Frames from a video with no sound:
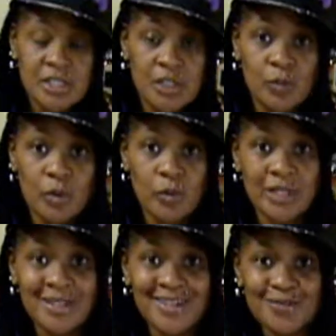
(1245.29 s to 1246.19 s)
see what
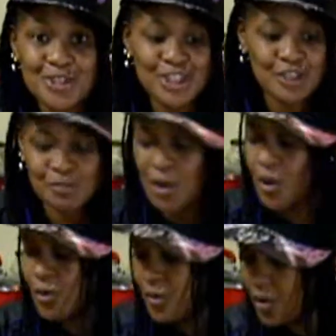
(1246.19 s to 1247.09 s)
we did with this
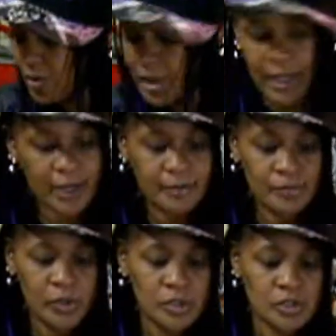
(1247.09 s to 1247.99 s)
bowl, okay?